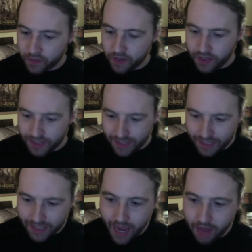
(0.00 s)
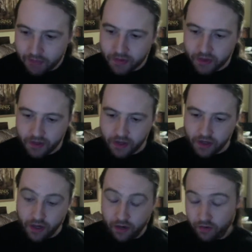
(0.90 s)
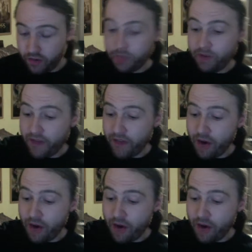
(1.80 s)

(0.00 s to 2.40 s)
Sam. To be fair,